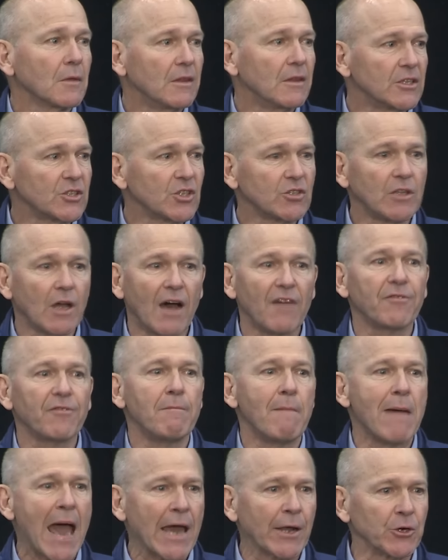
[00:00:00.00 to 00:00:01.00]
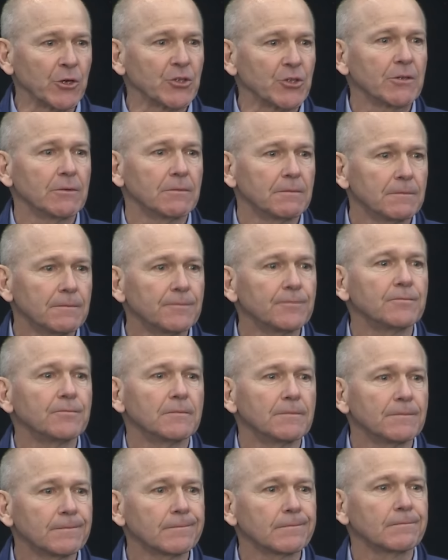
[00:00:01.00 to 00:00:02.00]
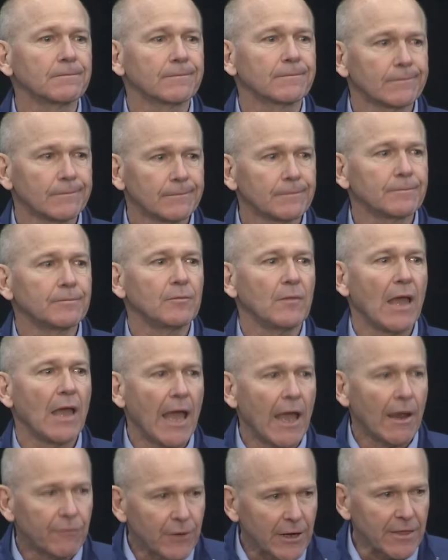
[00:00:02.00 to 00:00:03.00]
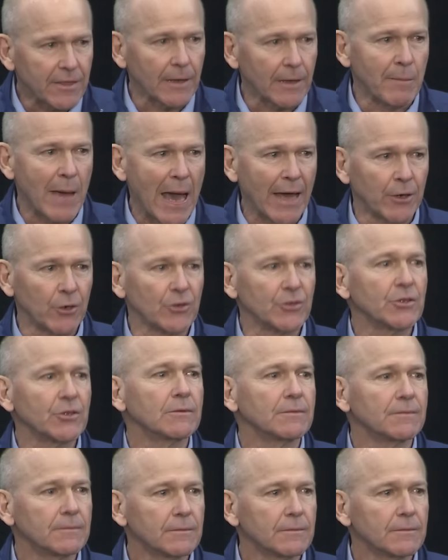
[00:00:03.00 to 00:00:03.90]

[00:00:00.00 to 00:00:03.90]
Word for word: This stuff matters. Everything matters.